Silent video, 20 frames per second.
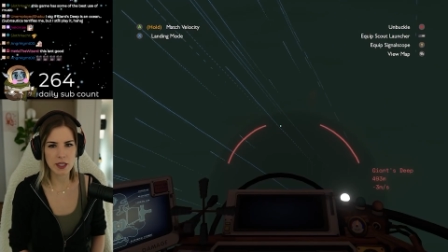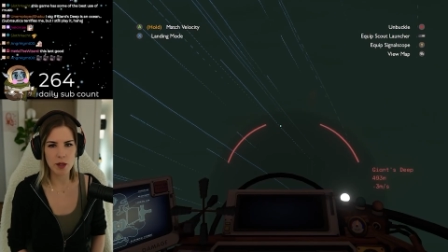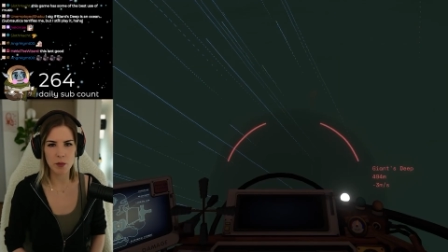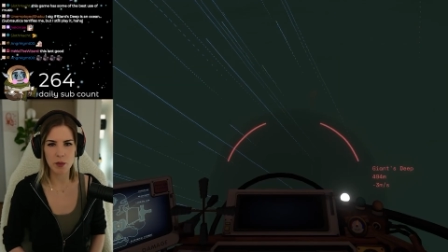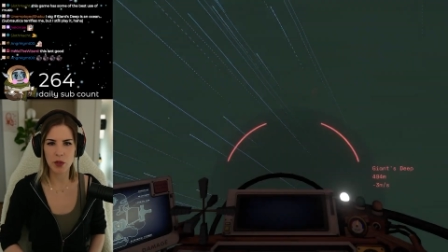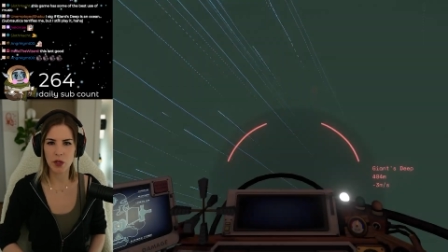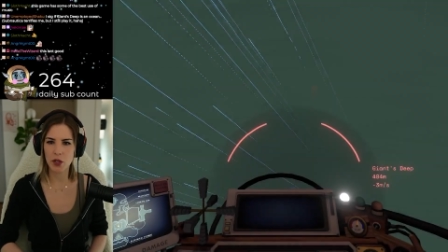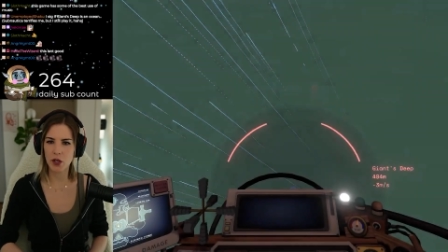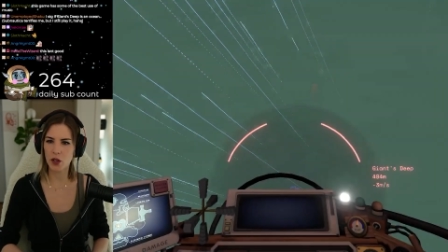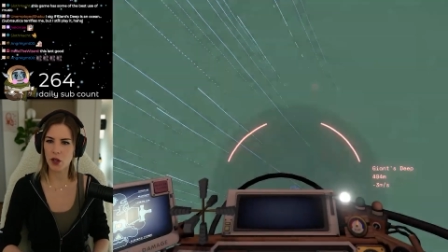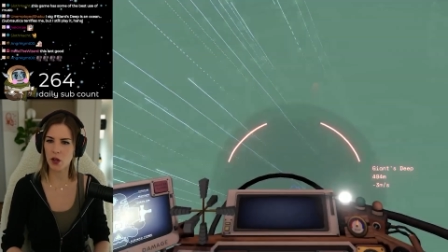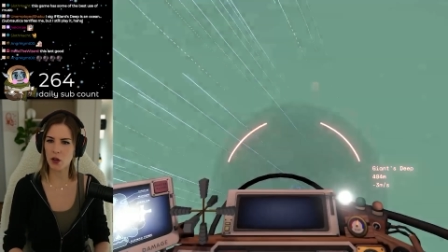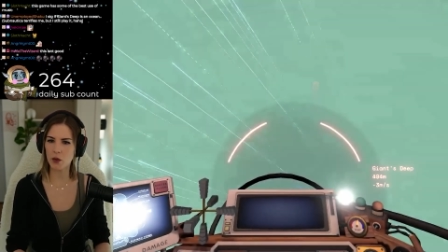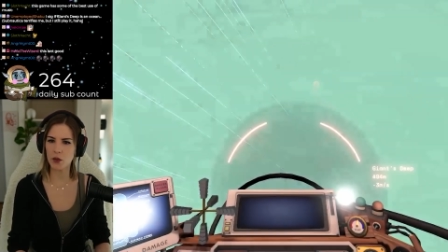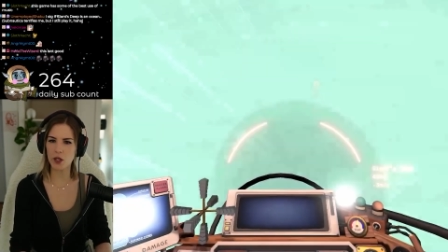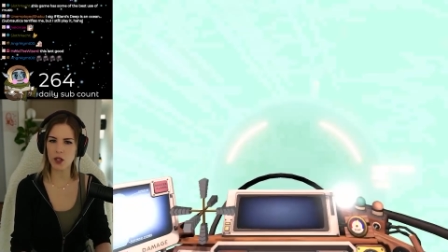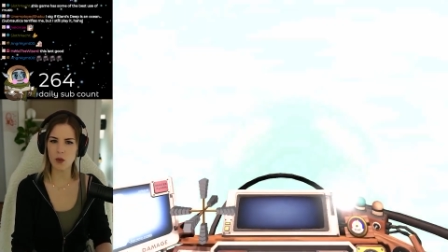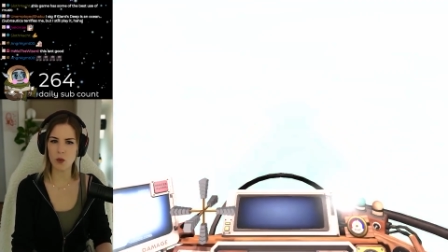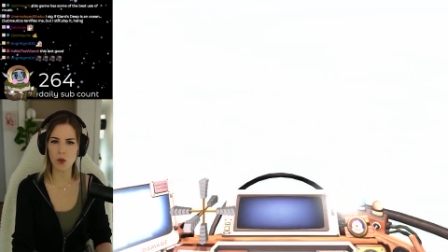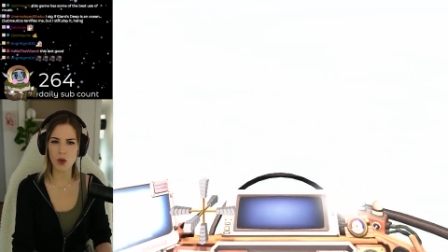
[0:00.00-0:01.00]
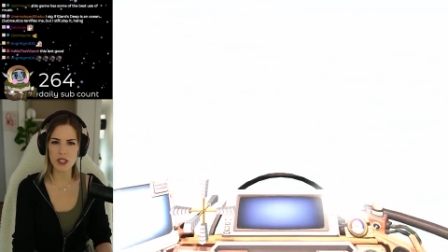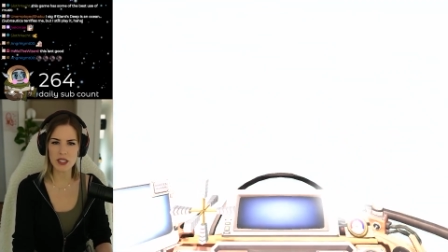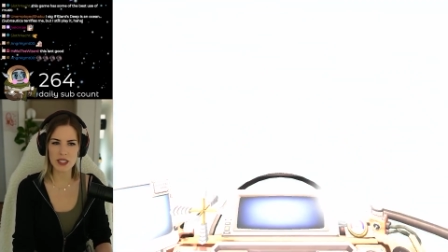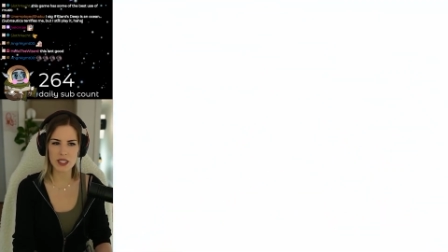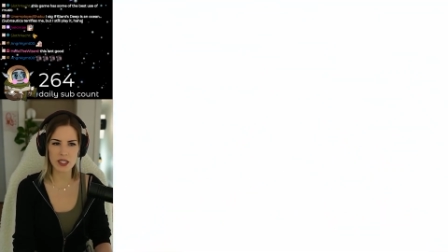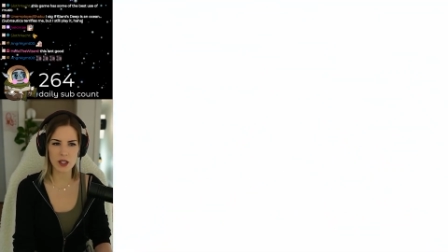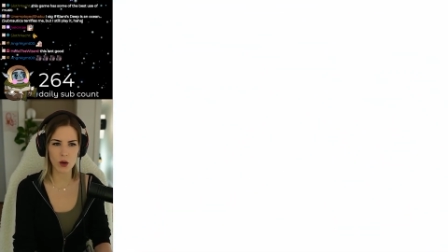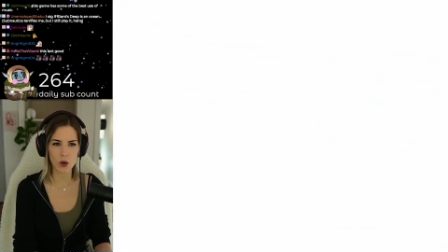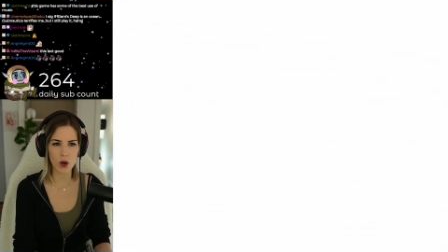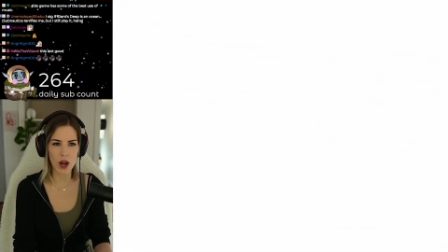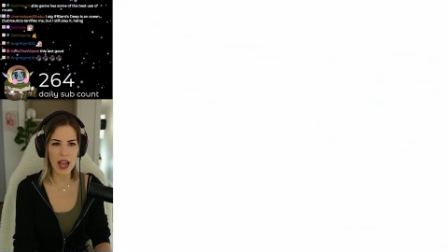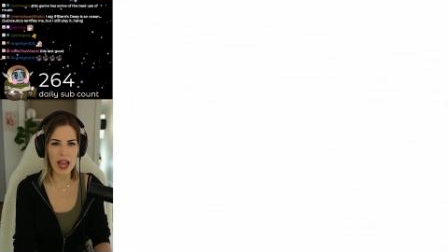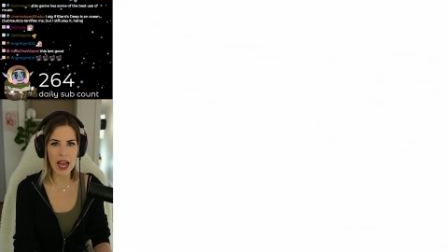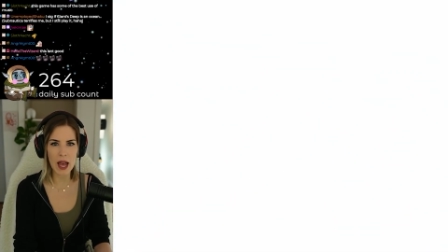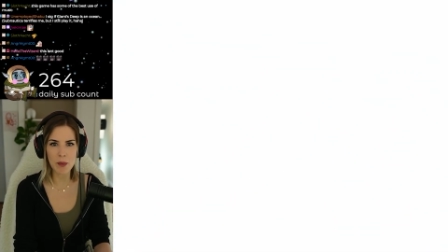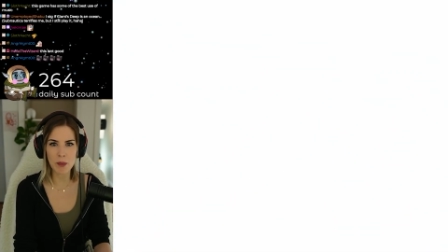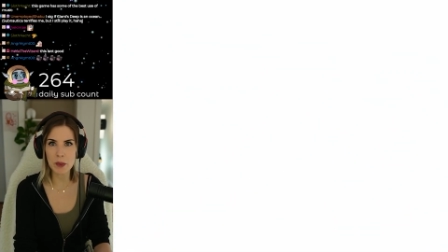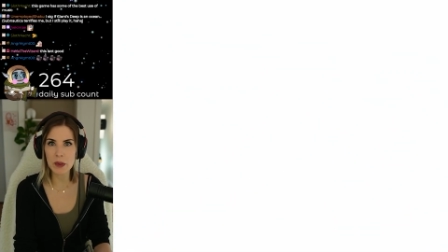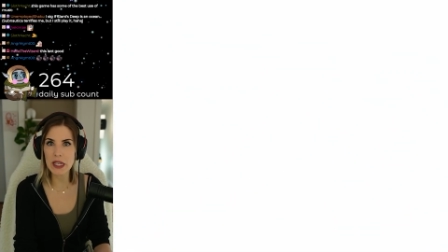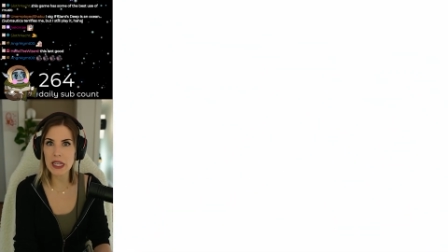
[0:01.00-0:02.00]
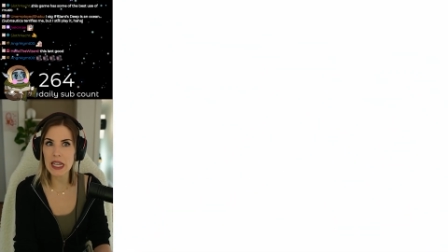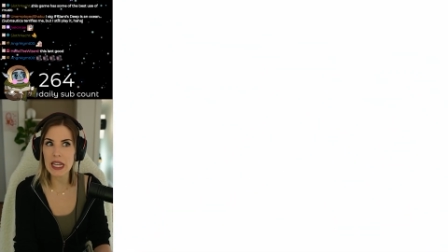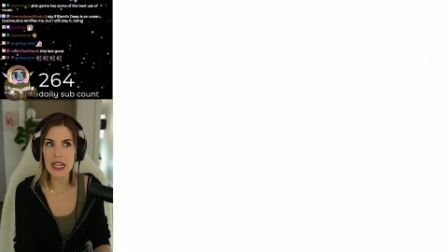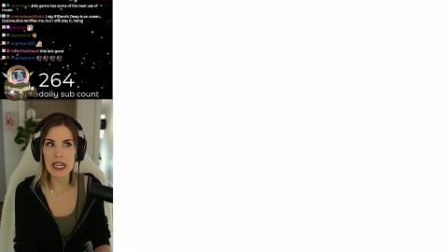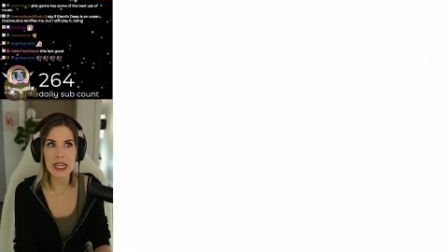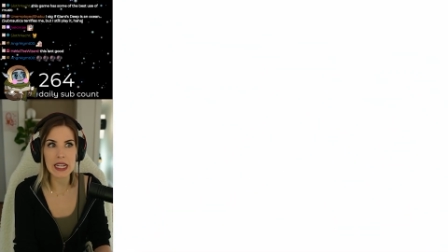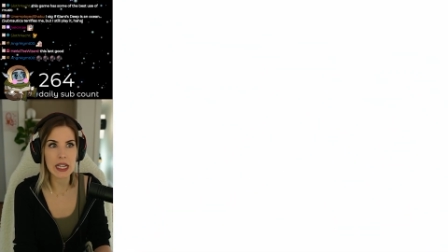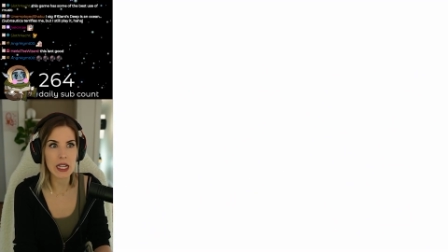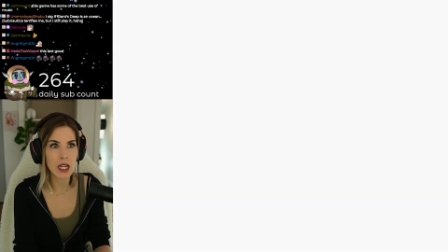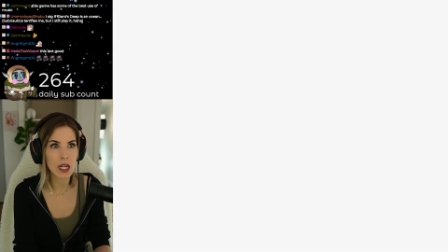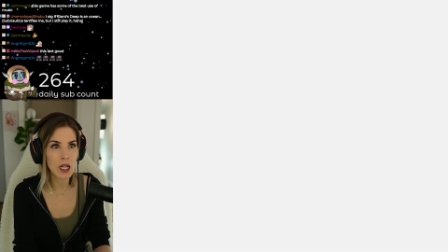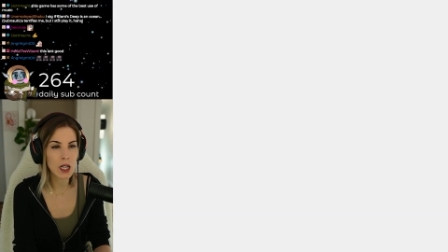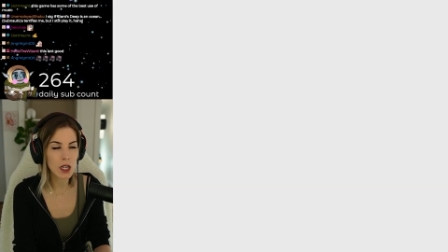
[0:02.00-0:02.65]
up here. Oh, what's happening?